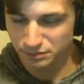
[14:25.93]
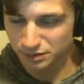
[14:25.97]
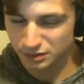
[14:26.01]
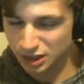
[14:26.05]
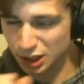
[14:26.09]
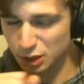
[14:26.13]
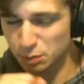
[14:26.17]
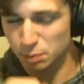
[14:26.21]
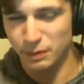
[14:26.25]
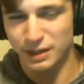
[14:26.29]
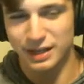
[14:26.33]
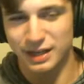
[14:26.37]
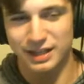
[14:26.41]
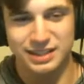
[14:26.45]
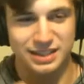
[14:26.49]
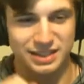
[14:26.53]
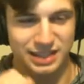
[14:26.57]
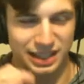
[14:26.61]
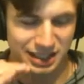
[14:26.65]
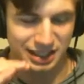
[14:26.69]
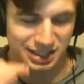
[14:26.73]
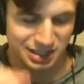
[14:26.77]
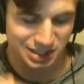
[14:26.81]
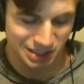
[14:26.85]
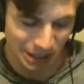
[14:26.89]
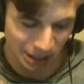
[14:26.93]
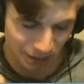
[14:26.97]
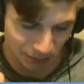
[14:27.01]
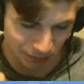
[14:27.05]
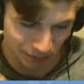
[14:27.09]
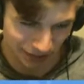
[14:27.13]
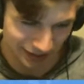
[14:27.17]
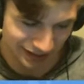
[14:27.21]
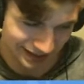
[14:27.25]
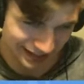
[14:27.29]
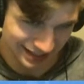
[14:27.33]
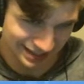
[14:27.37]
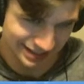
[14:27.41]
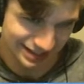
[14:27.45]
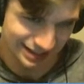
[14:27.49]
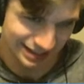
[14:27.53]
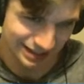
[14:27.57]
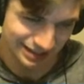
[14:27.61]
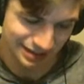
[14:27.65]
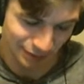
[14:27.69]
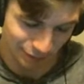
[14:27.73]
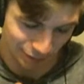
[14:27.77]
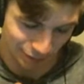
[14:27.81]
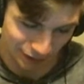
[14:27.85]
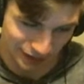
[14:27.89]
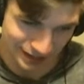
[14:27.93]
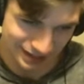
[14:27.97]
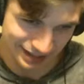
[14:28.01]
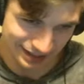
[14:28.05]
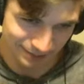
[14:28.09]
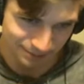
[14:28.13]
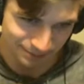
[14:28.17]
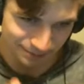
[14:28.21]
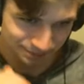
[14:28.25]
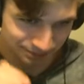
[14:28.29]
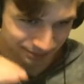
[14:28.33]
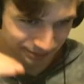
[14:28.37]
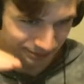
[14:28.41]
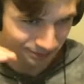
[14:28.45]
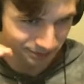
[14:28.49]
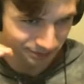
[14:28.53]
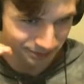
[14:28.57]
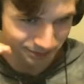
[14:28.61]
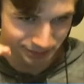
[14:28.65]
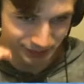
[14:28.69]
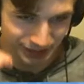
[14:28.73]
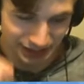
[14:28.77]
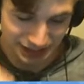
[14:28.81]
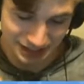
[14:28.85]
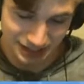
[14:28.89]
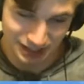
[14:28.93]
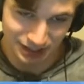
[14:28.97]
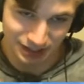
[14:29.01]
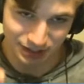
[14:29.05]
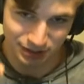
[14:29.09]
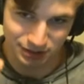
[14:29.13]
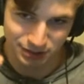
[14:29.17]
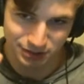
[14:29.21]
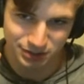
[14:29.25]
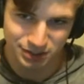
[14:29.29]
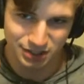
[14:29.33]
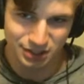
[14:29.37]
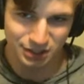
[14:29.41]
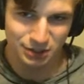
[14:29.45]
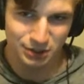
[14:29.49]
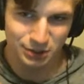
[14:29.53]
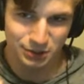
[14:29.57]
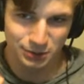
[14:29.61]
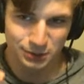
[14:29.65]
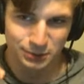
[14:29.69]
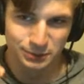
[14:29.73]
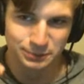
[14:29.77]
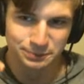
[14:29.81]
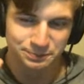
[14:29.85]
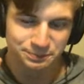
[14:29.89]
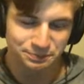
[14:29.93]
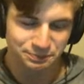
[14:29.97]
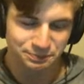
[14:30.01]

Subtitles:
just because it does so well against defending the tier 2